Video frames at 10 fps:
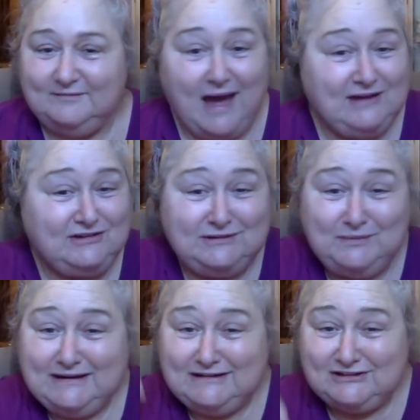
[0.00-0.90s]
I just
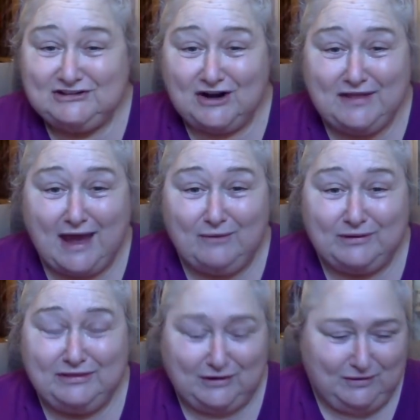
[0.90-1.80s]
wanted to share that
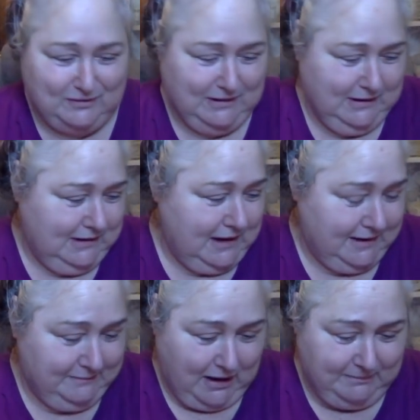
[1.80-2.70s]
with you.
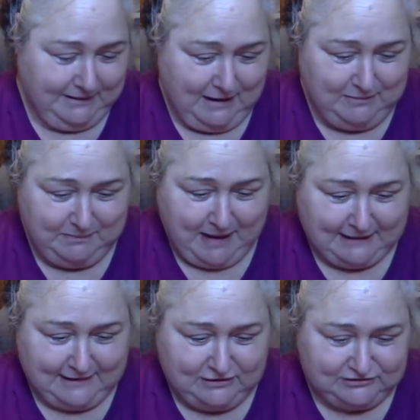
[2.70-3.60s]
I'll be coming
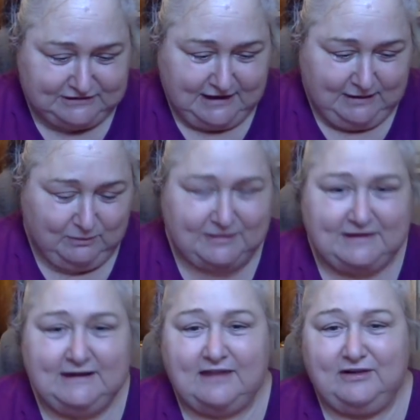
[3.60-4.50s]
back later tonight with
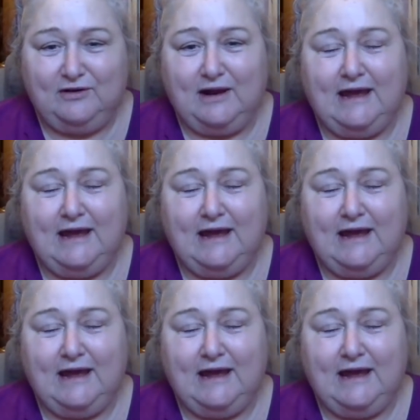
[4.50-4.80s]
another